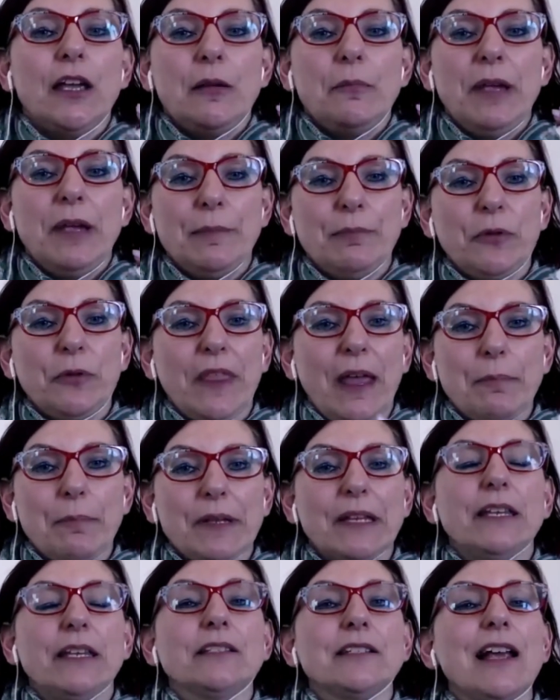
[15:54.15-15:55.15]
people
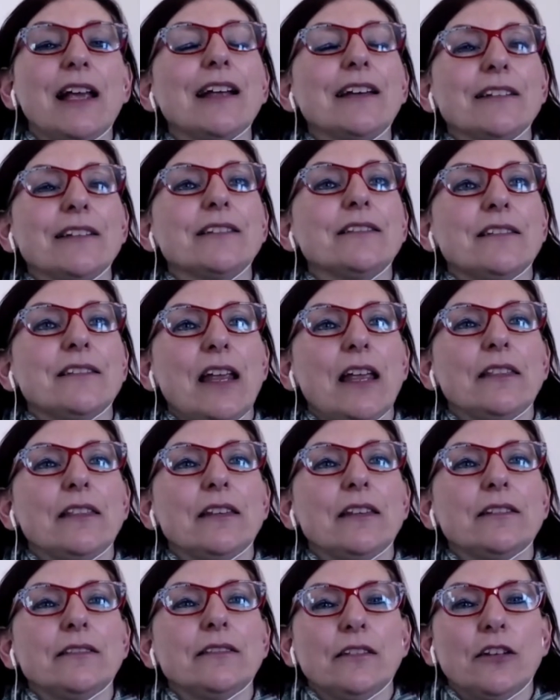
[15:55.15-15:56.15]
that begin to understand
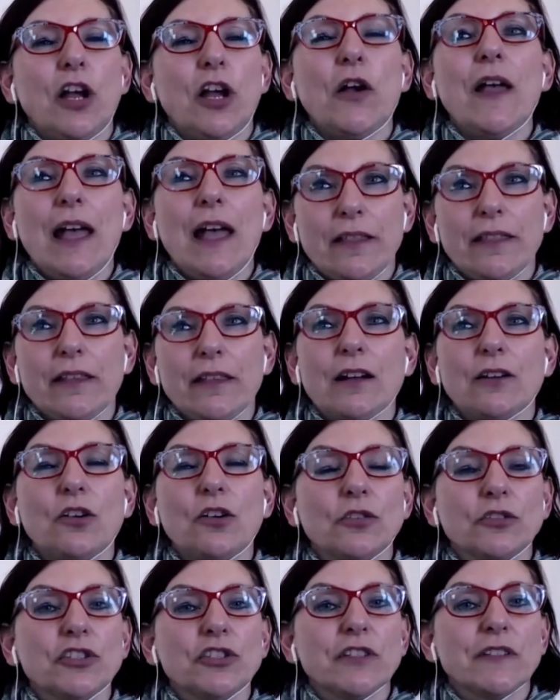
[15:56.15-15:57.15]
this and know how the
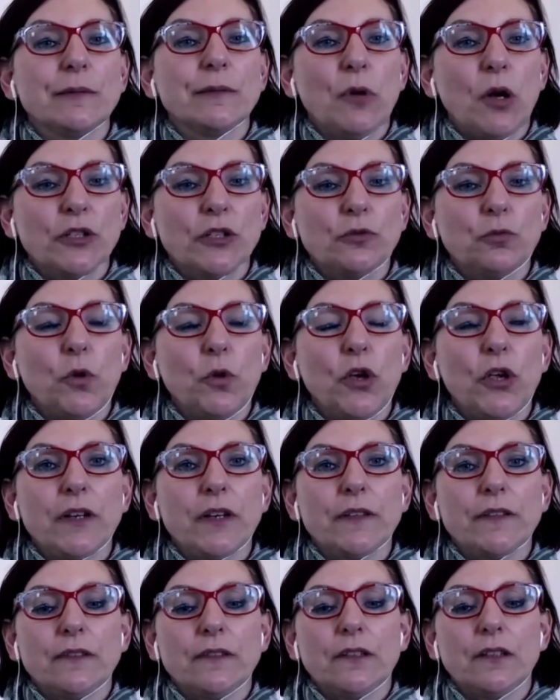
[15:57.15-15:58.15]
unconscious mind
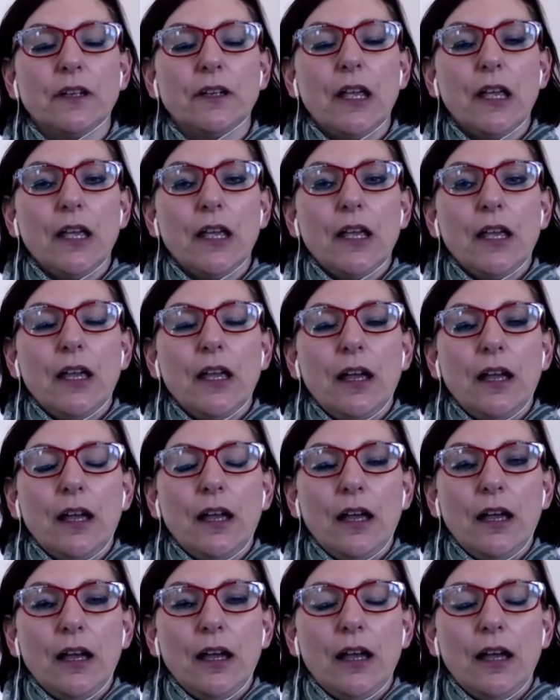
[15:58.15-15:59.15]
works and
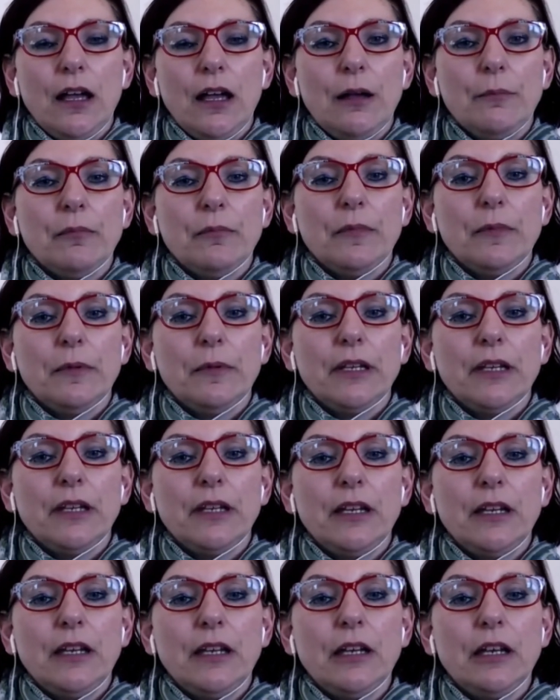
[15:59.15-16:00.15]
um,
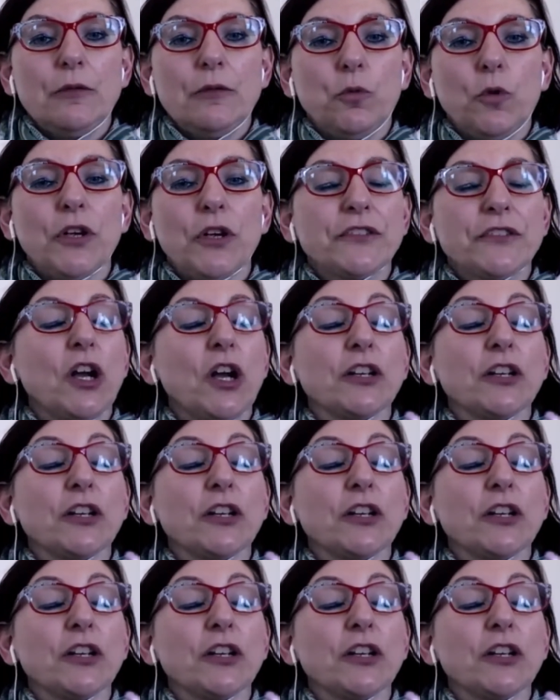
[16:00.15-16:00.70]
it works I,